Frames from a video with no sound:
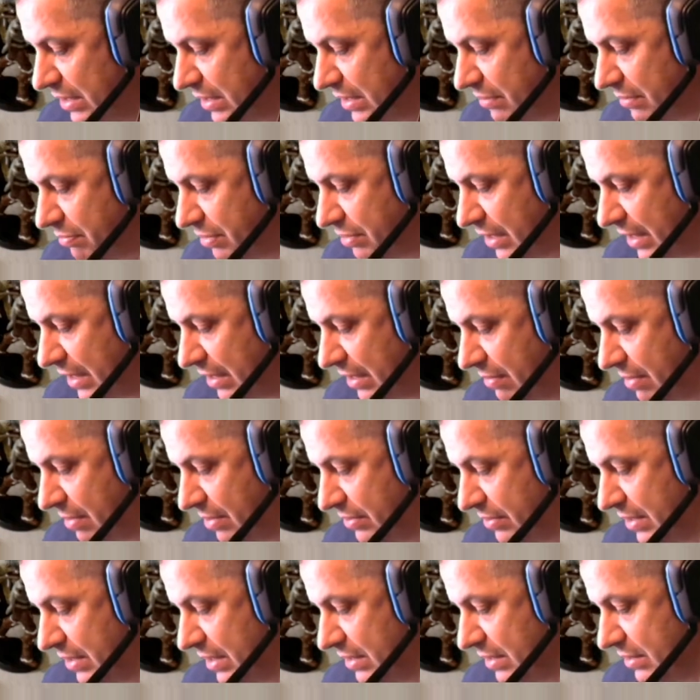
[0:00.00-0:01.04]
complaint
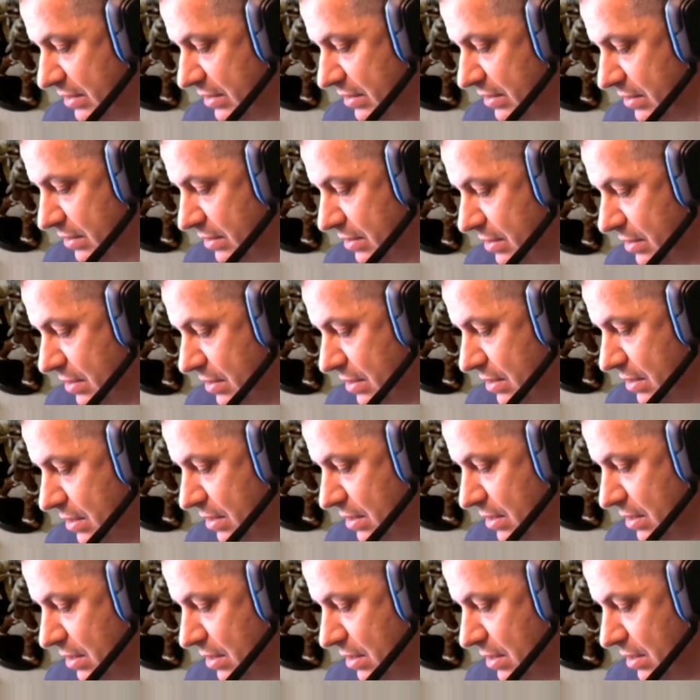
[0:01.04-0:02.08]
about these
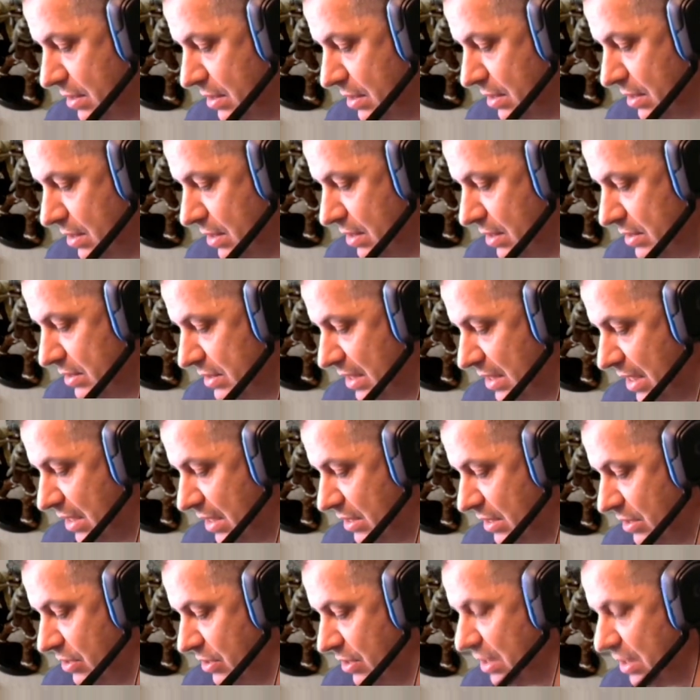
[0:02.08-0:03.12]
is that
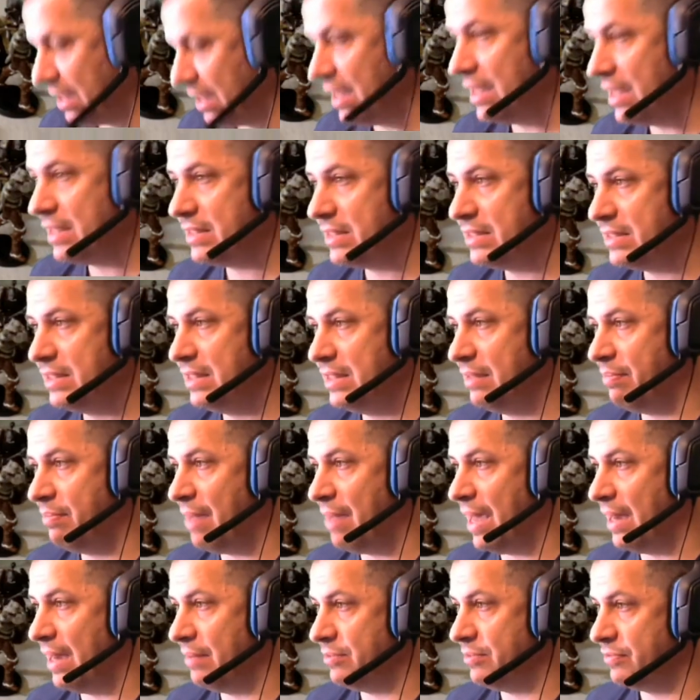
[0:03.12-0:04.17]
you can't see the
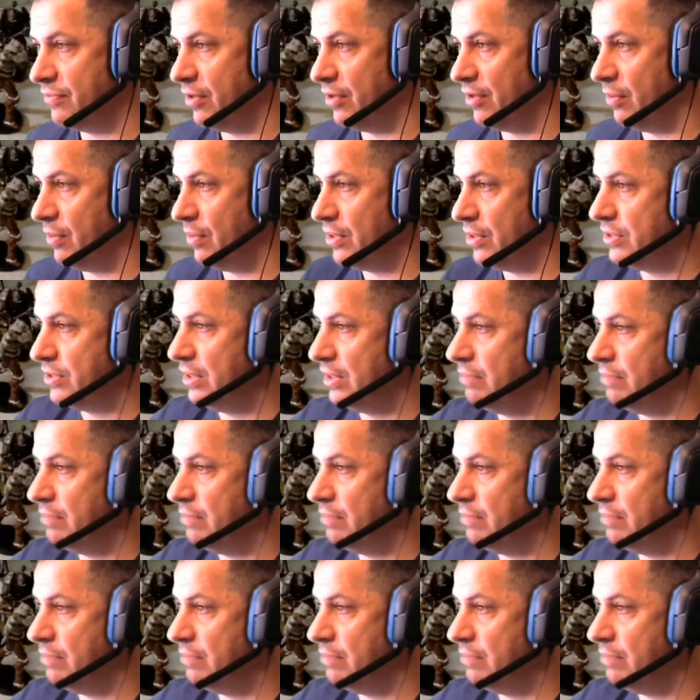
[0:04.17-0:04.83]
bottoms very well. So the